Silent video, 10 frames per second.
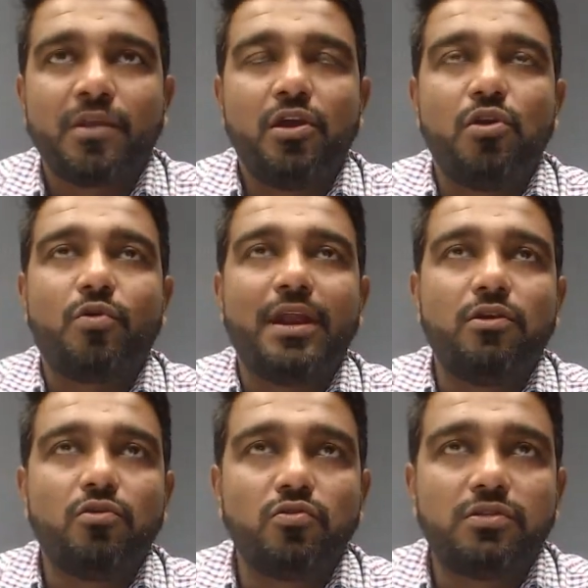You can
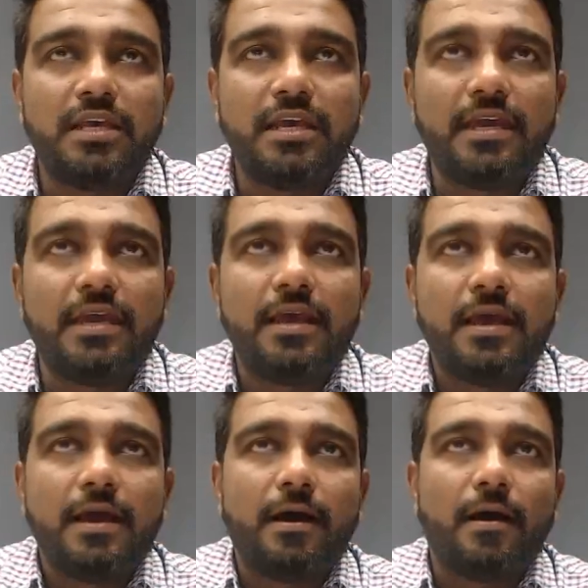use the
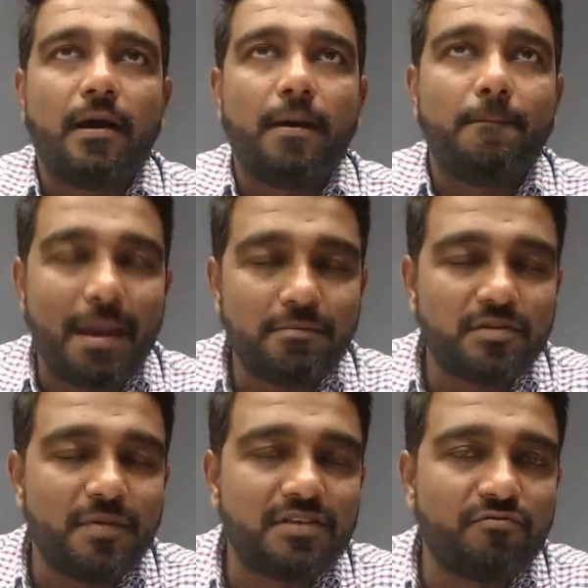
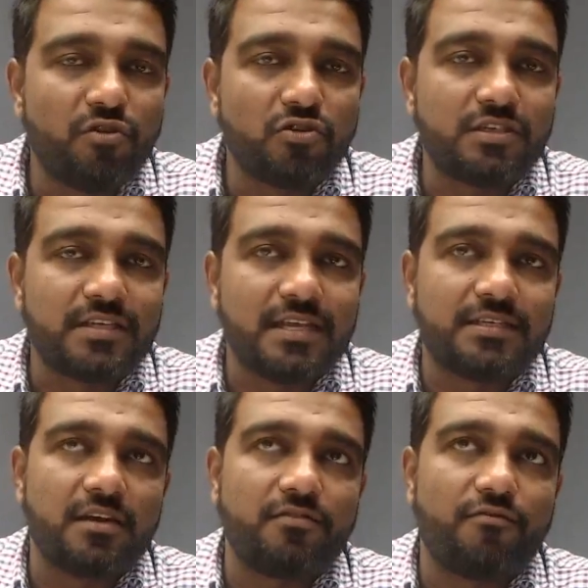MEMS-based VOC
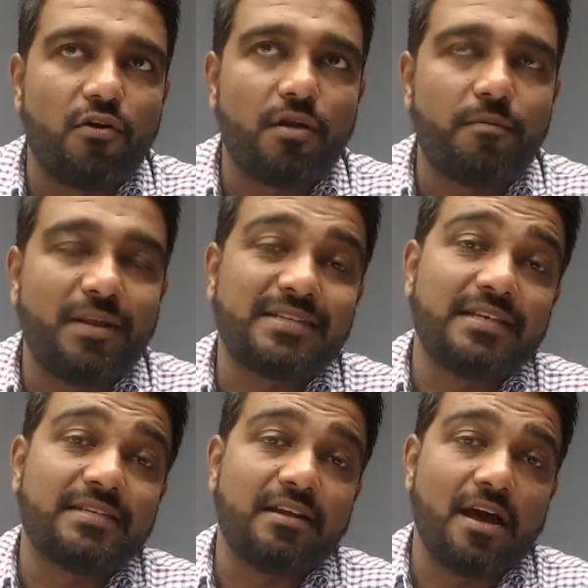sensor for breast
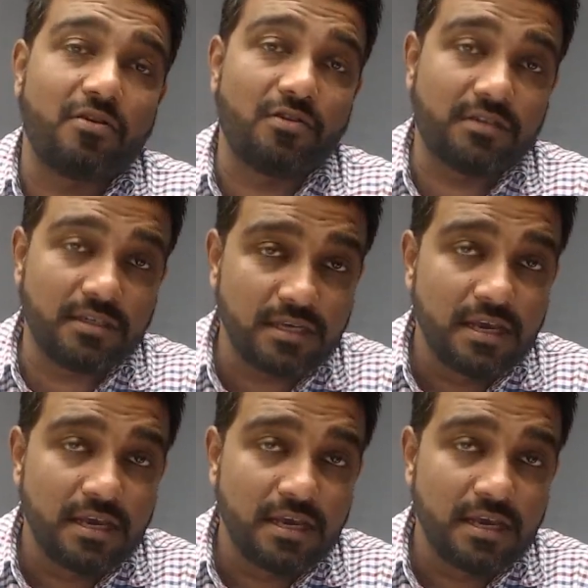cancer diagnosis.